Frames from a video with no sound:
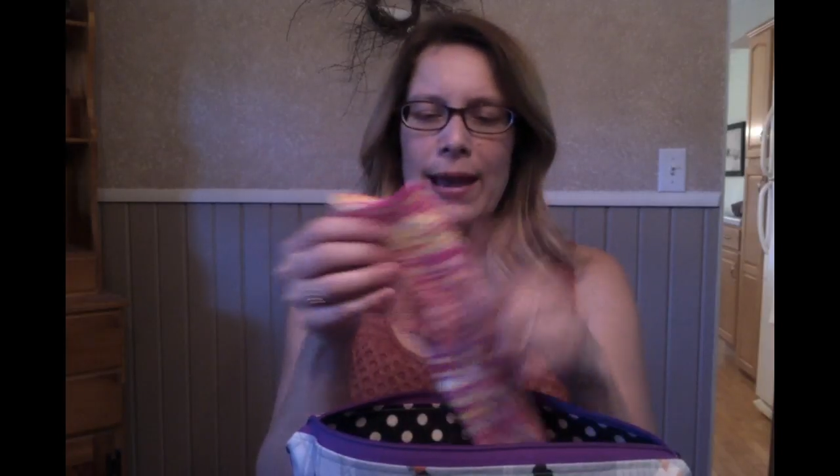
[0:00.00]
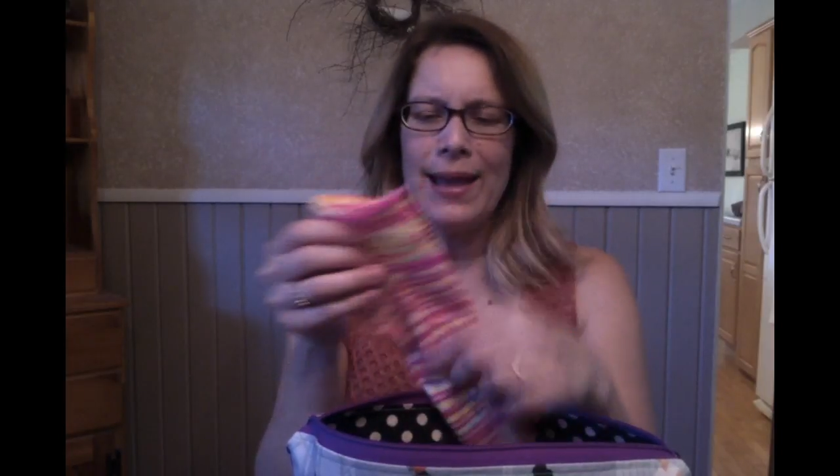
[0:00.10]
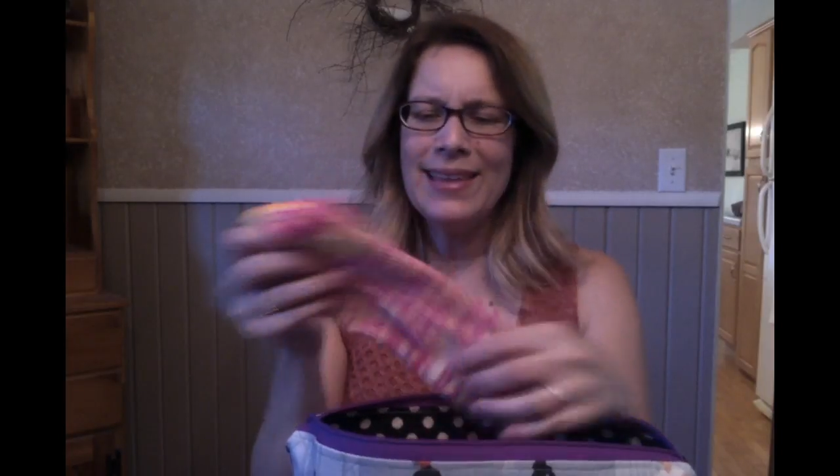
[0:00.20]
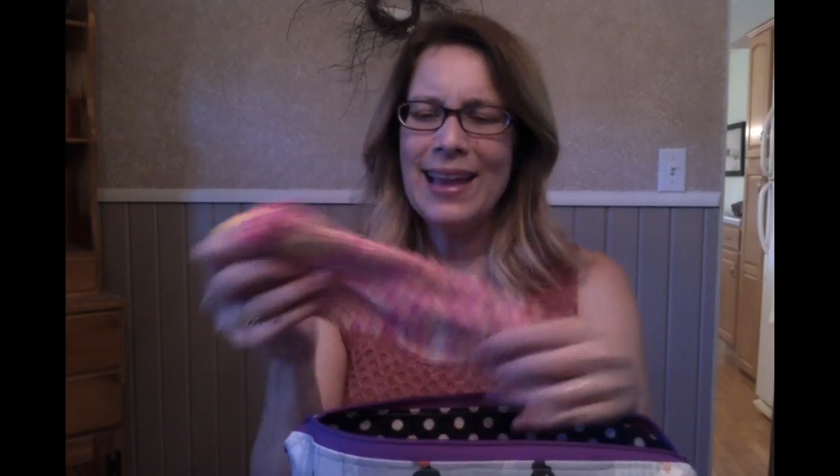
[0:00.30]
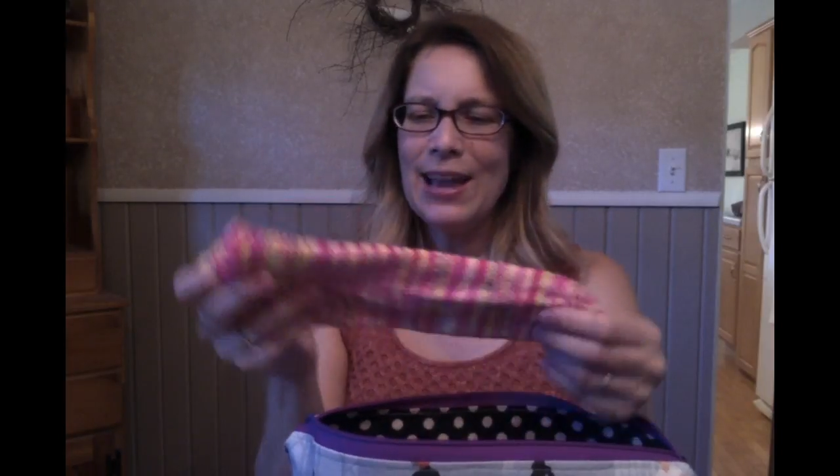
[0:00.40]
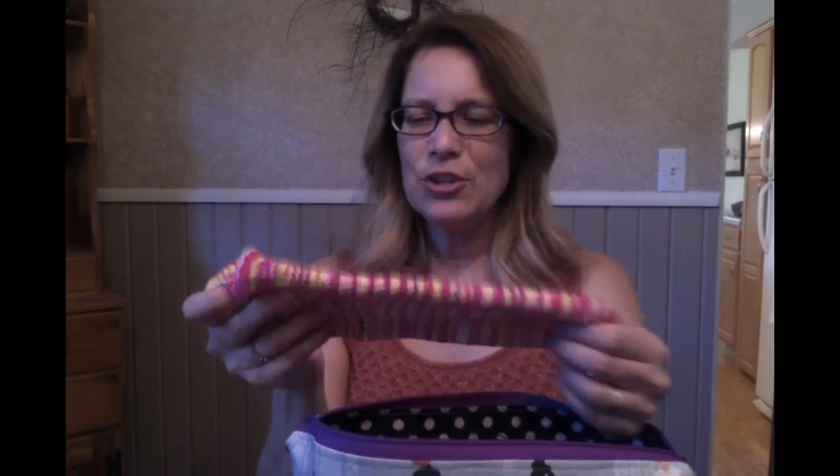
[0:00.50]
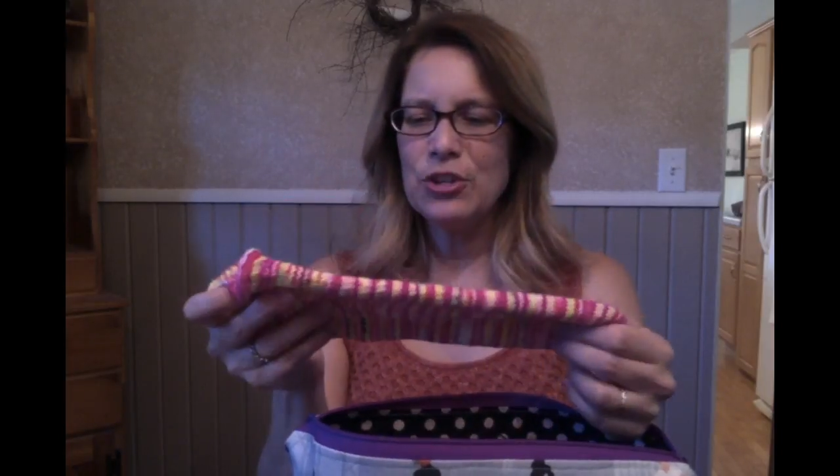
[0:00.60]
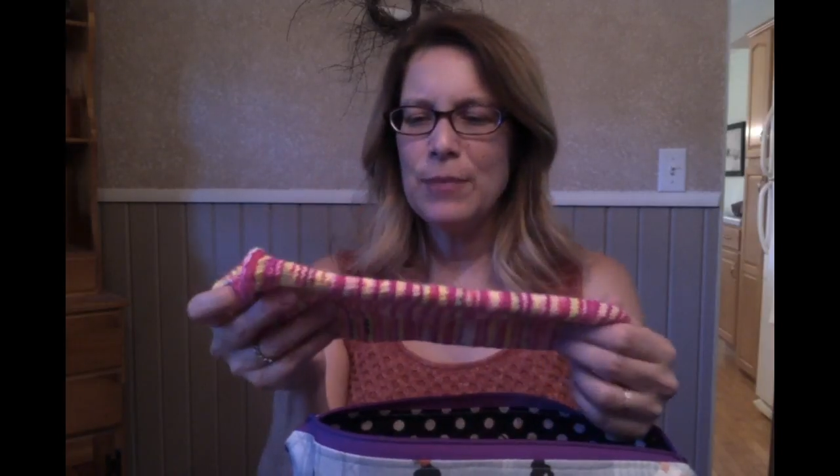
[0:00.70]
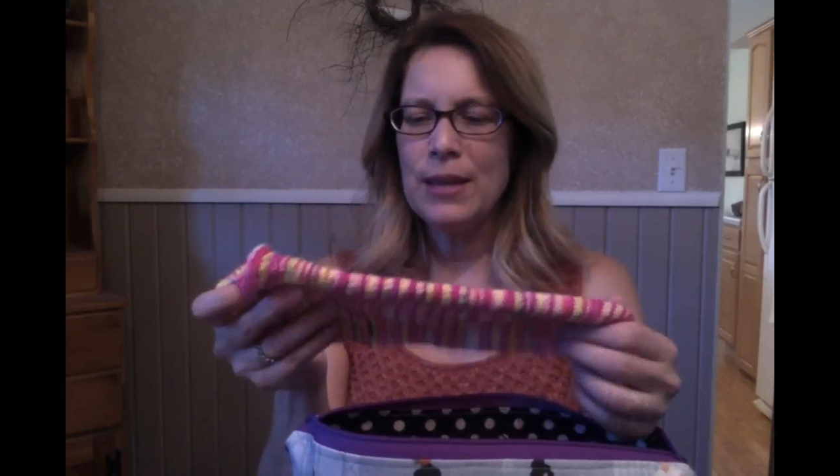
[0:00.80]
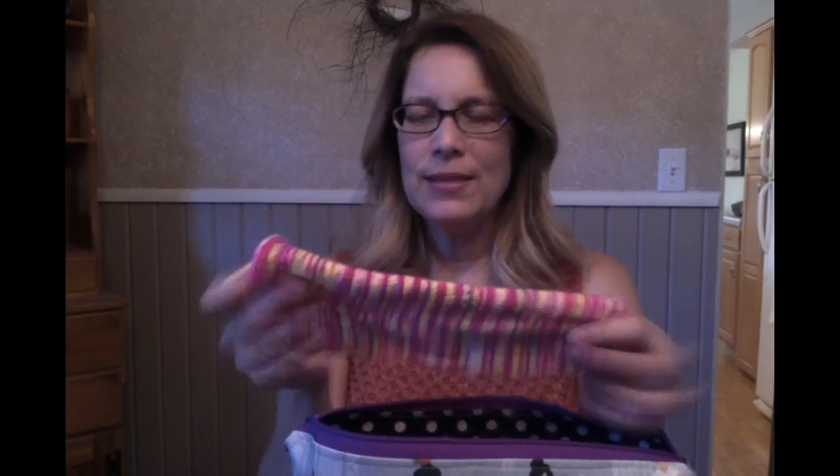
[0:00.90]
I think I actually
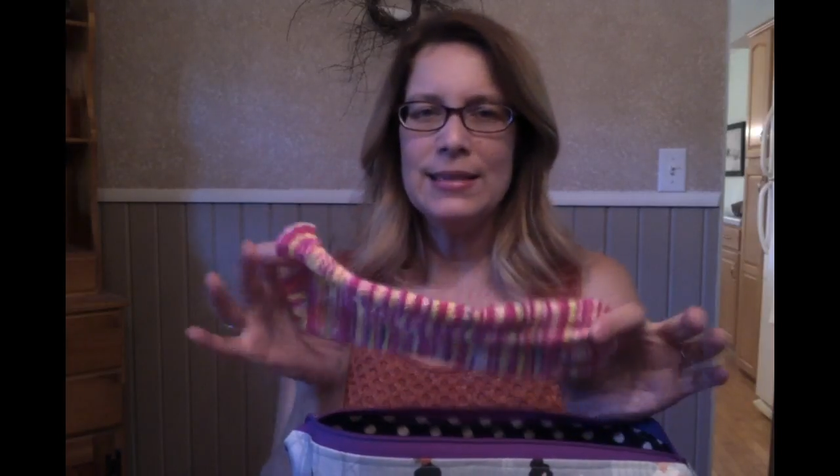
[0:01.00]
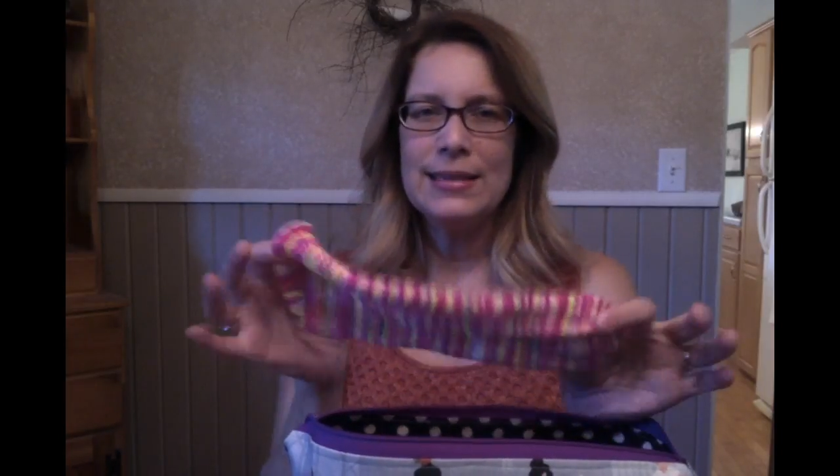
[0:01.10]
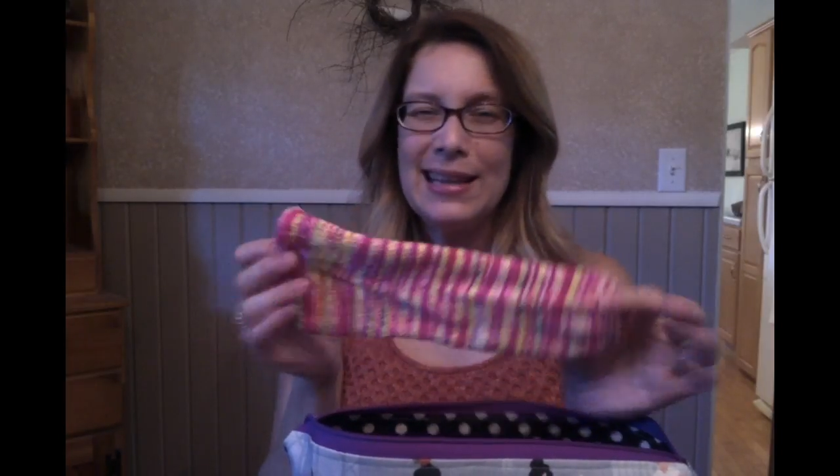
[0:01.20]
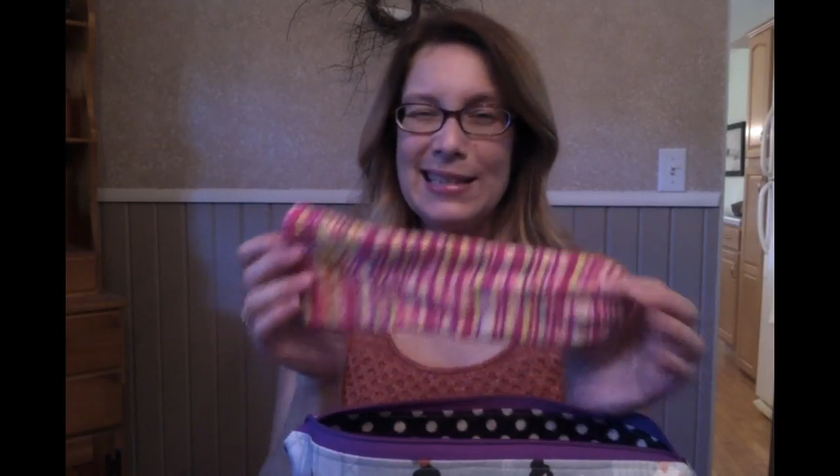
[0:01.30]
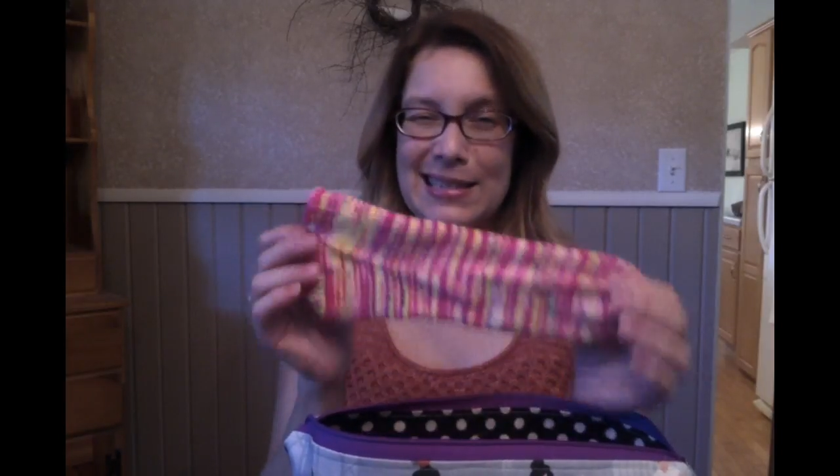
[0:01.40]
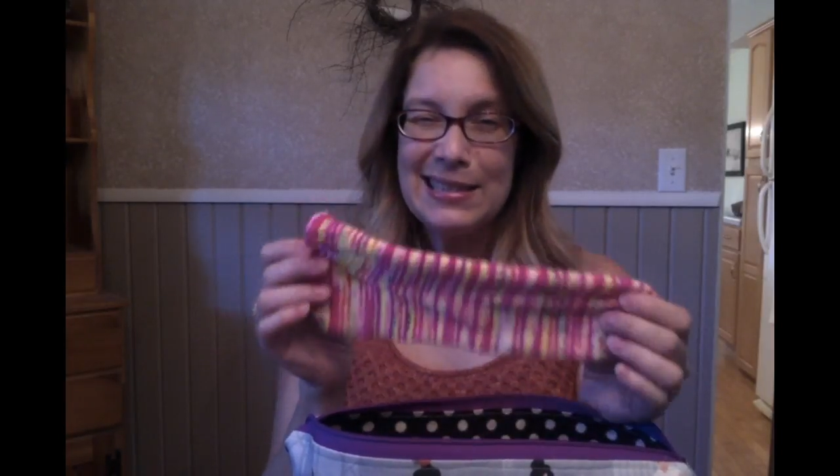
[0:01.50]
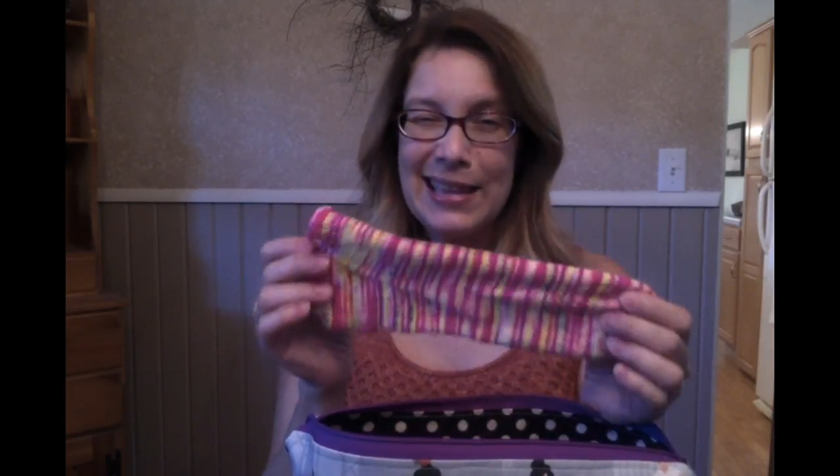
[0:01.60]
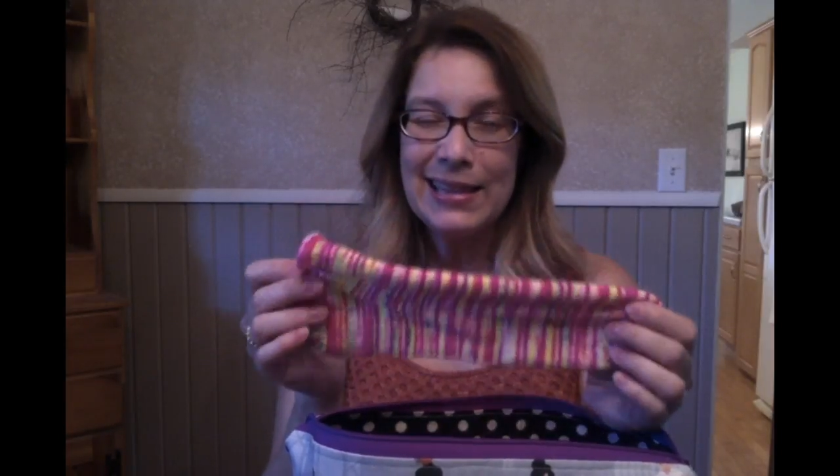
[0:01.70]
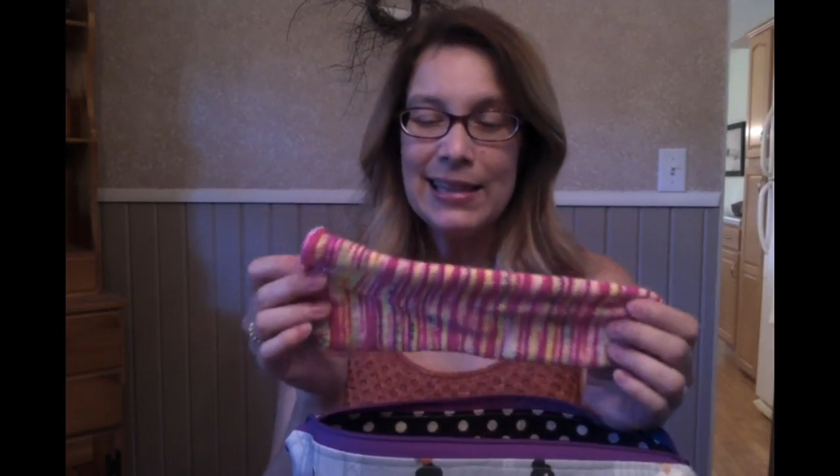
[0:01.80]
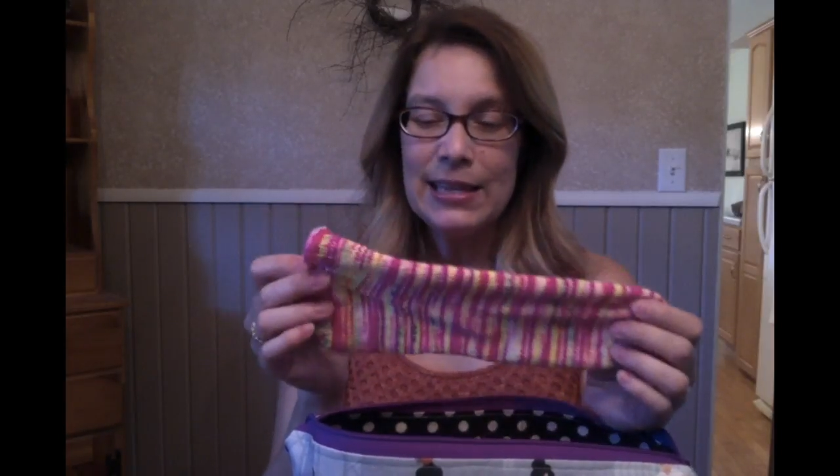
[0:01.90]
made these
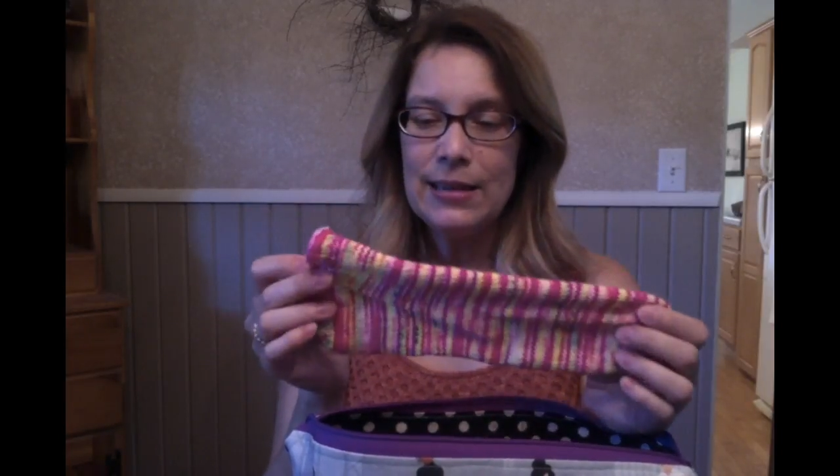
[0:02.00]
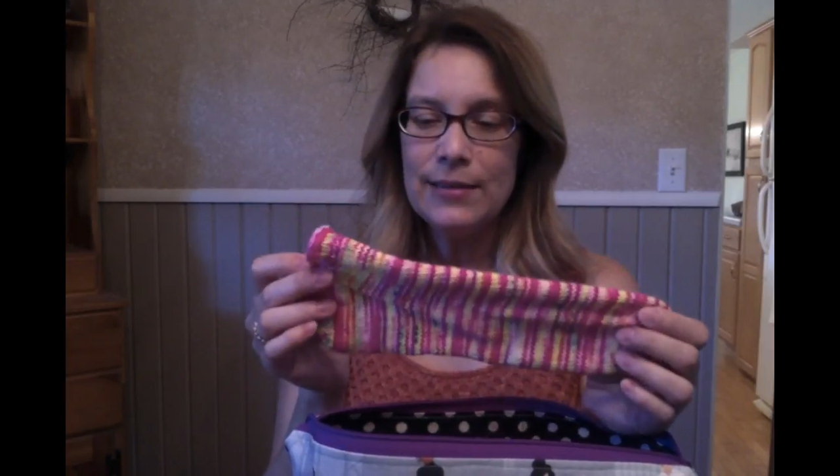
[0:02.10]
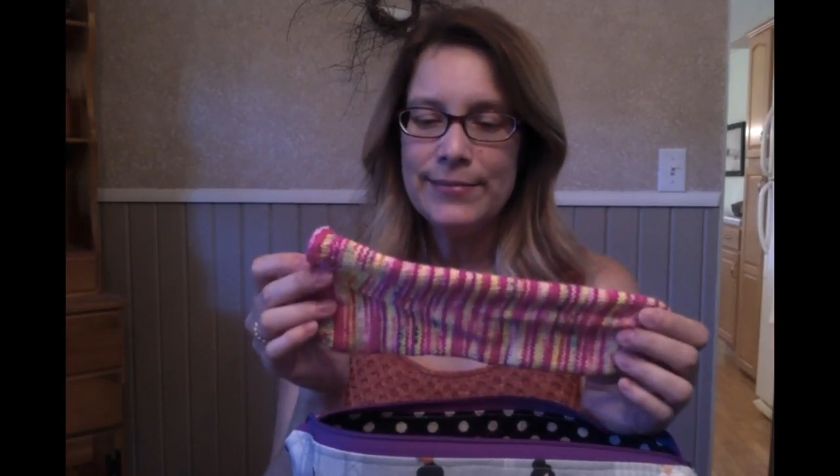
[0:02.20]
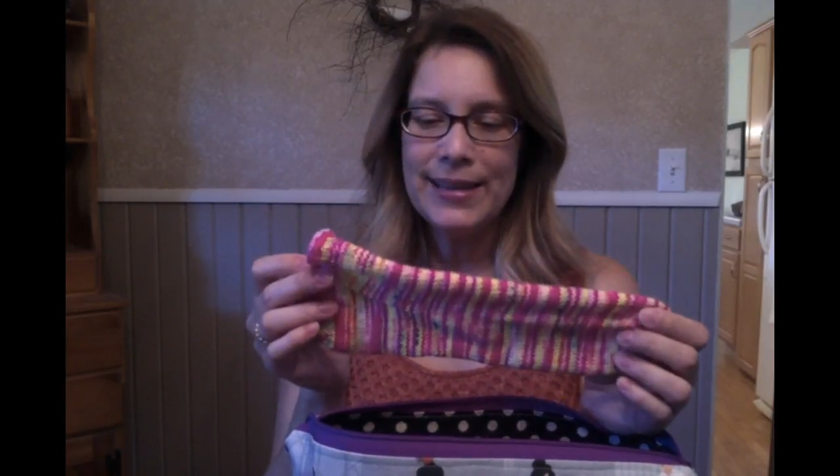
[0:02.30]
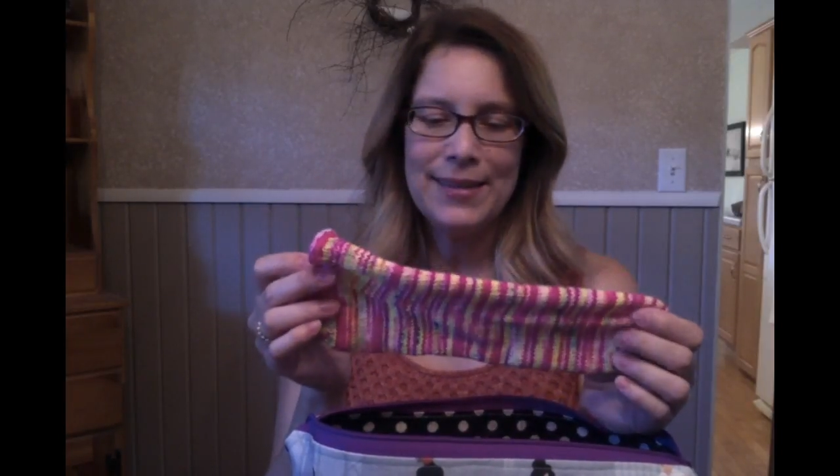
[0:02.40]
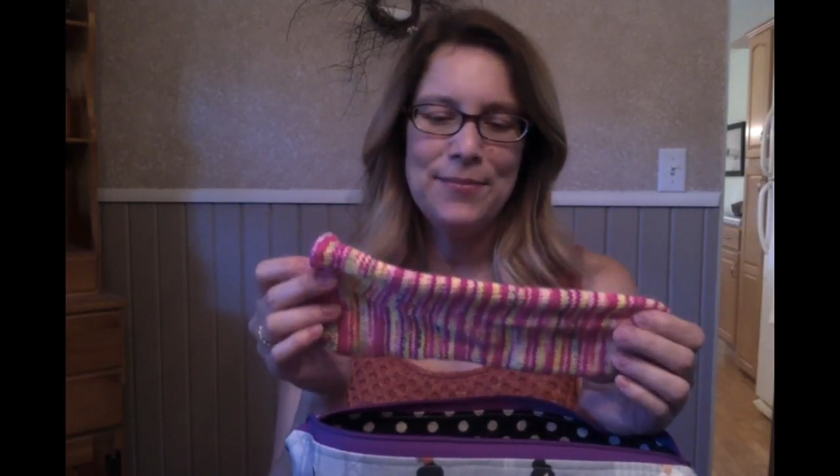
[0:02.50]
slightly like